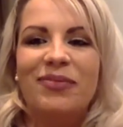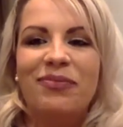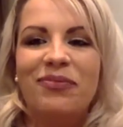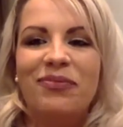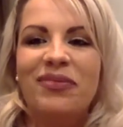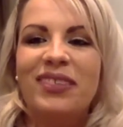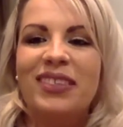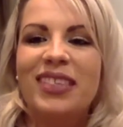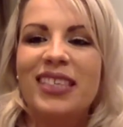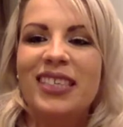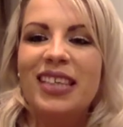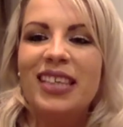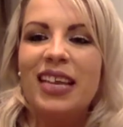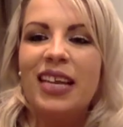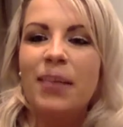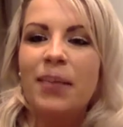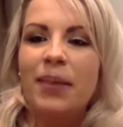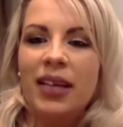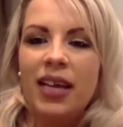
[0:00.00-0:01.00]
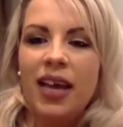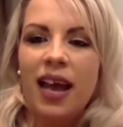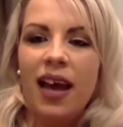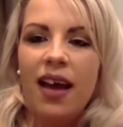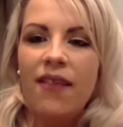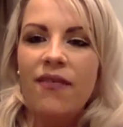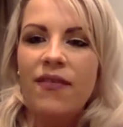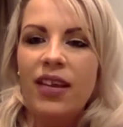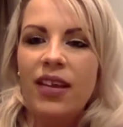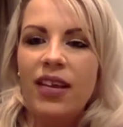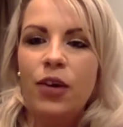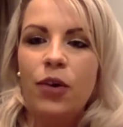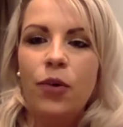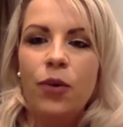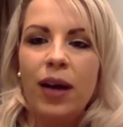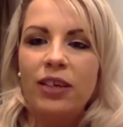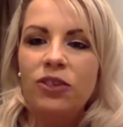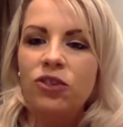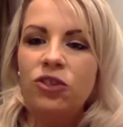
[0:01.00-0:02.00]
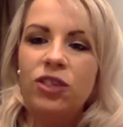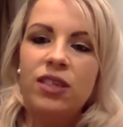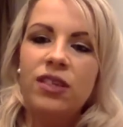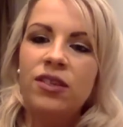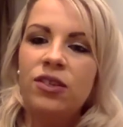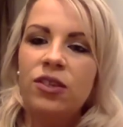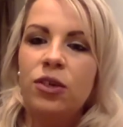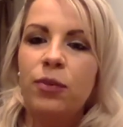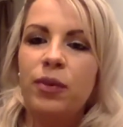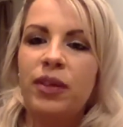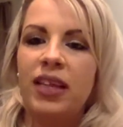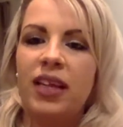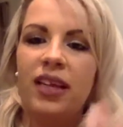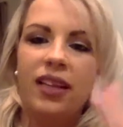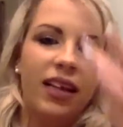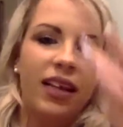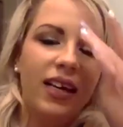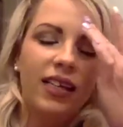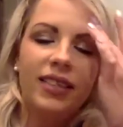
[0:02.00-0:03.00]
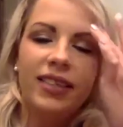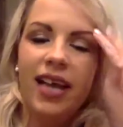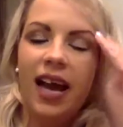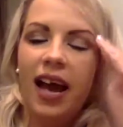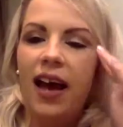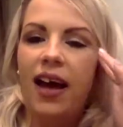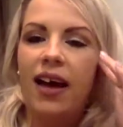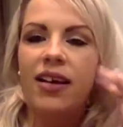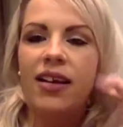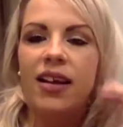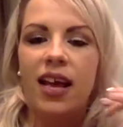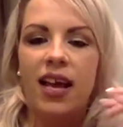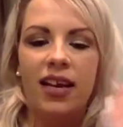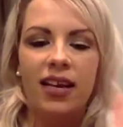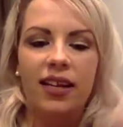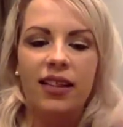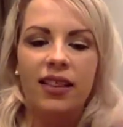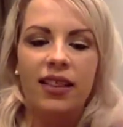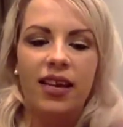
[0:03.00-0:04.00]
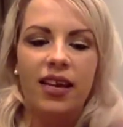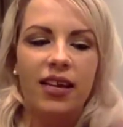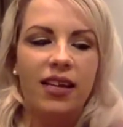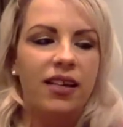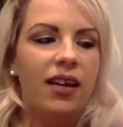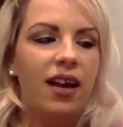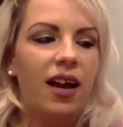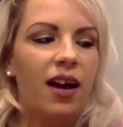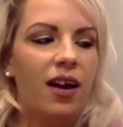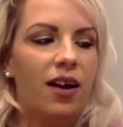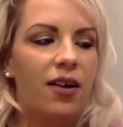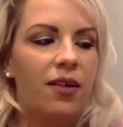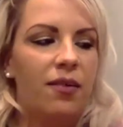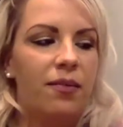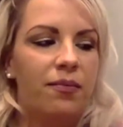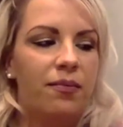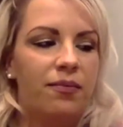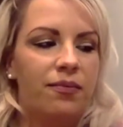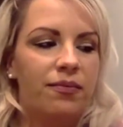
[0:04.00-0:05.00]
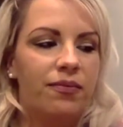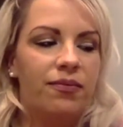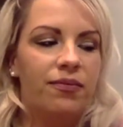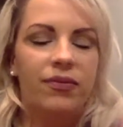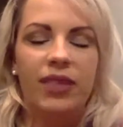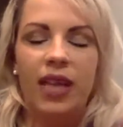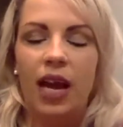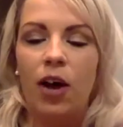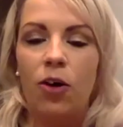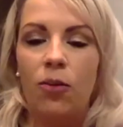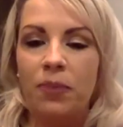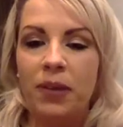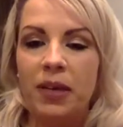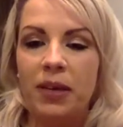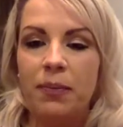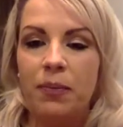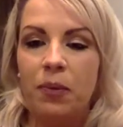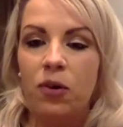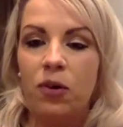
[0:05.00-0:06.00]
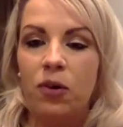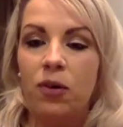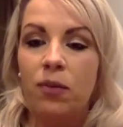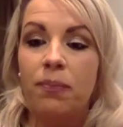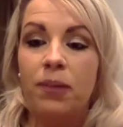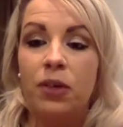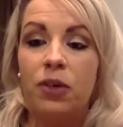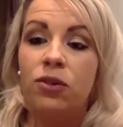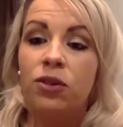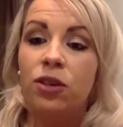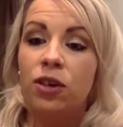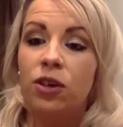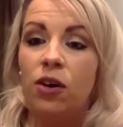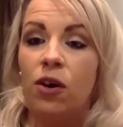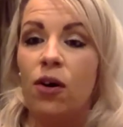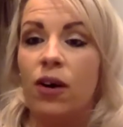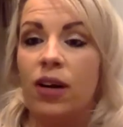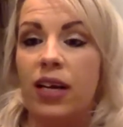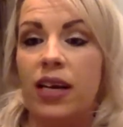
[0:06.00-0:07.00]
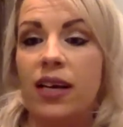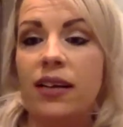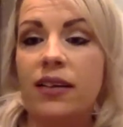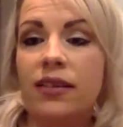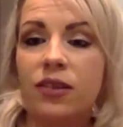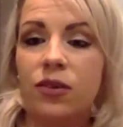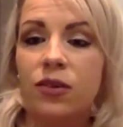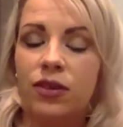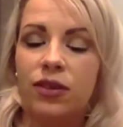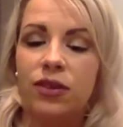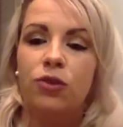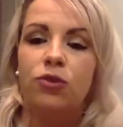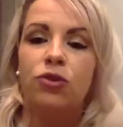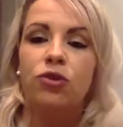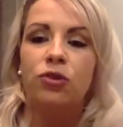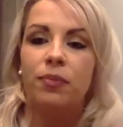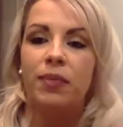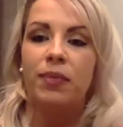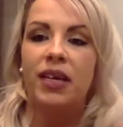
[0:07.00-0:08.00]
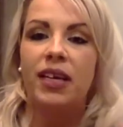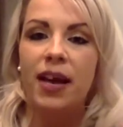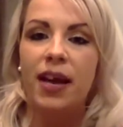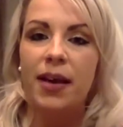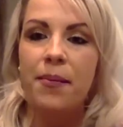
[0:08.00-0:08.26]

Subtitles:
Does anybody have any questions, or would they like to add anything to help people build their audience on social media?